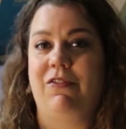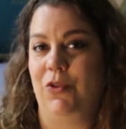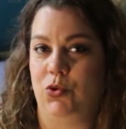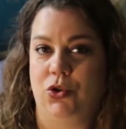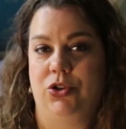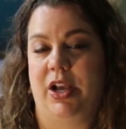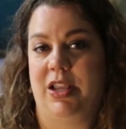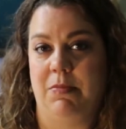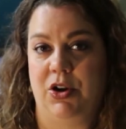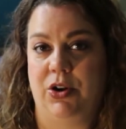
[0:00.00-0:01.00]
future
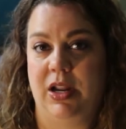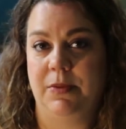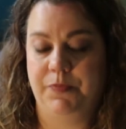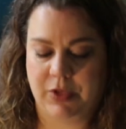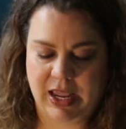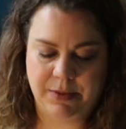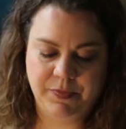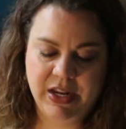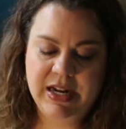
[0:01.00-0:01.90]
documentary, okay?